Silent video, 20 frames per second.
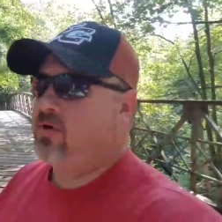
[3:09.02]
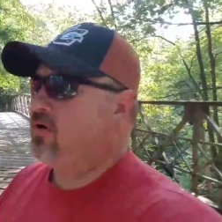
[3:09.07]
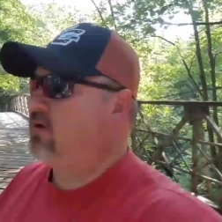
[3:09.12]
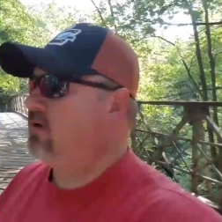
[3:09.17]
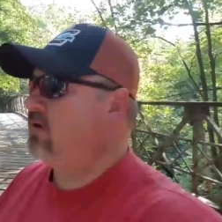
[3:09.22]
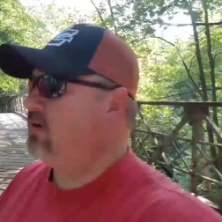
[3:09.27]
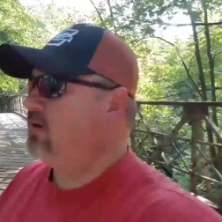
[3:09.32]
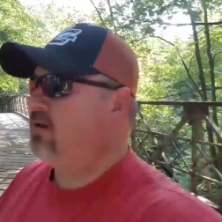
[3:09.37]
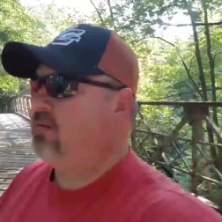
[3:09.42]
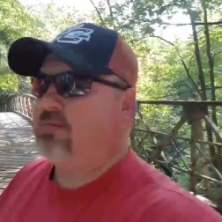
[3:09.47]

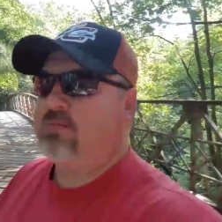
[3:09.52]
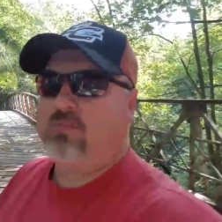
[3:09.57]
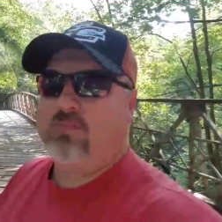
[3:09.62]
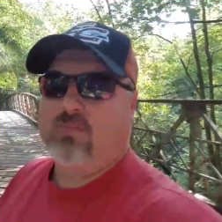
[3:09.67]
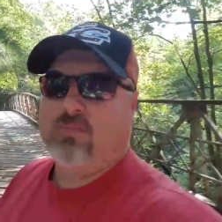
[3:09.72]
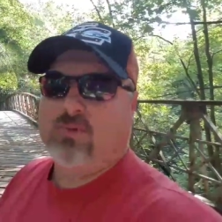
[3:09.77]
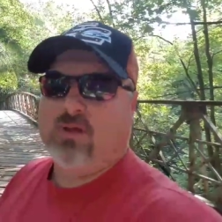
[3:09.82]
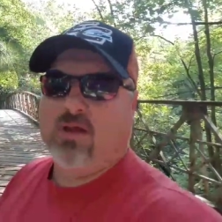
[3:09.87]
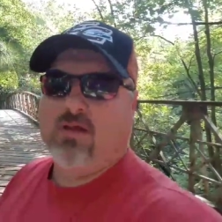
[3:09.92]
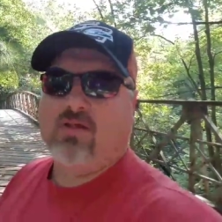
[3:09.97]
were the,
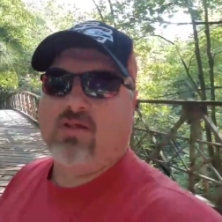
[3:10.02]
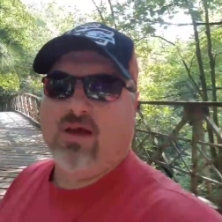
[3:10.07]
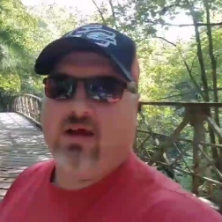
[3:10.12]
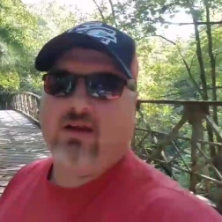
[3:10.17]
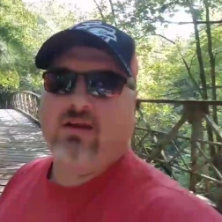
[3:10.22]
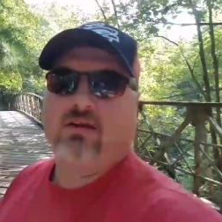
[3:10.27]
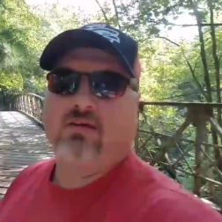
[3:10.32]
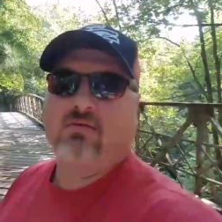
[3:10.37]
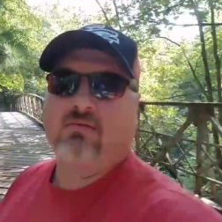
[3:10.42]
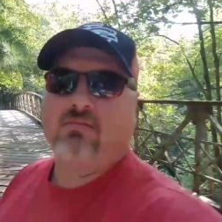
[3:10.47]
the
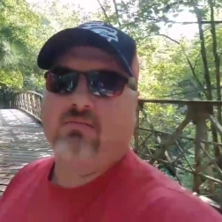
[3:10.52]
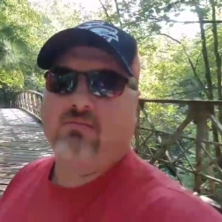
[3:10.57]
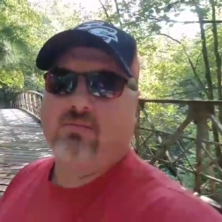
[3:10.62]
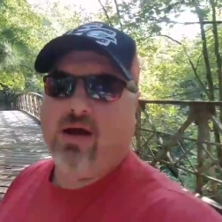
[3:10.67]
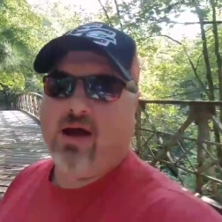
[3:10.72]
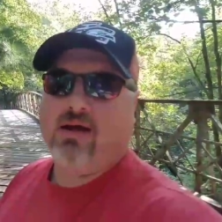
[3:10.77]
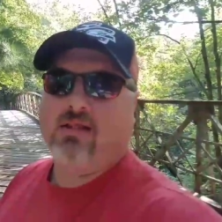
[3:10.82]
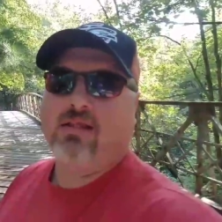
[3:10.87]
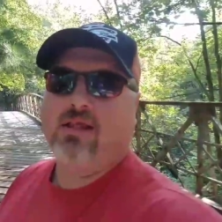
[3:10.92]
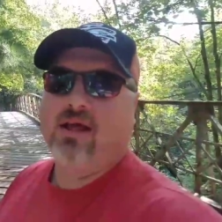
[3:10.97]
thing
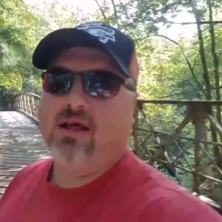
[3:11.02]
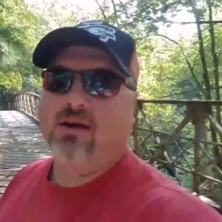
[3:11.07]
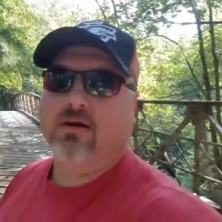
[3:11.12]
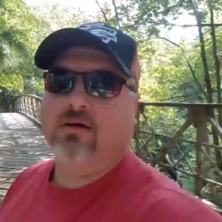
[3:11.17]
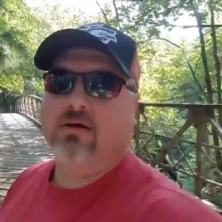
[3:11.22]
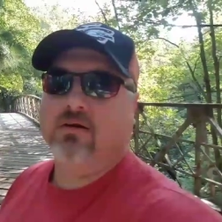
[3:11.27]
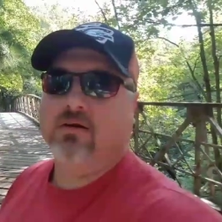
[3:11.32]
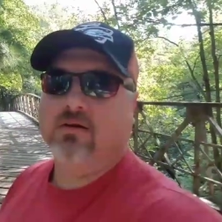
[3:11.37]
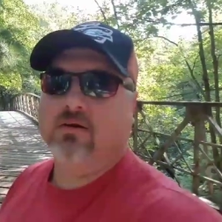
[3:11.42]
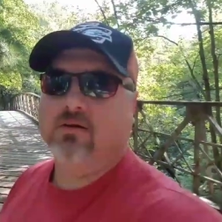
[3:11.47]
back
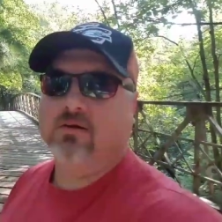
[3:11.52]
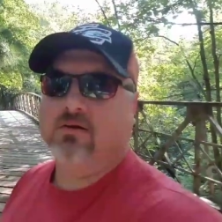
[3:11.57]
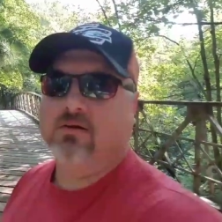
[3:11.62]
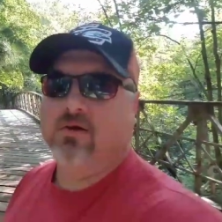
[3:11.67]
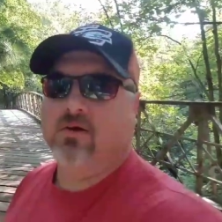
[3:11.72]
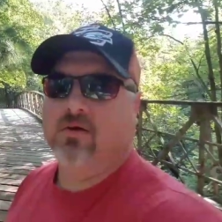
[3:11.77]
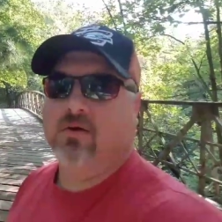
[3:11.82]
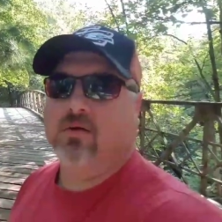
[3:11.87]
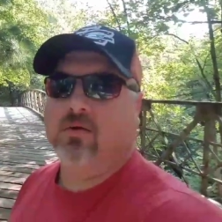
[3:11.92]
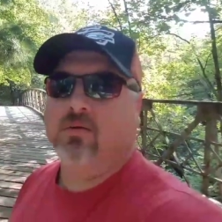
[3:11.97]
then.
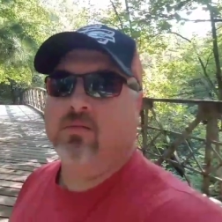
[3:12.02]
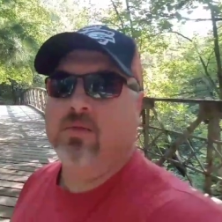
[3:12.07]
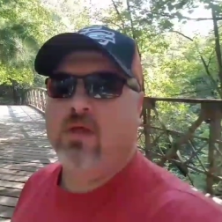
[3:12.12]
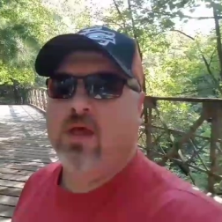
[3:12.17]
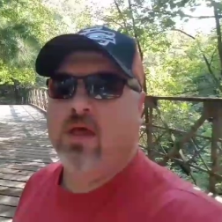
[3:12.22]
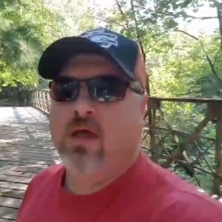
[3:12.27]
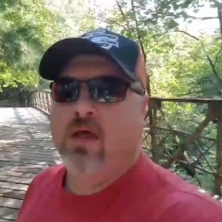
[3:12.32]
So,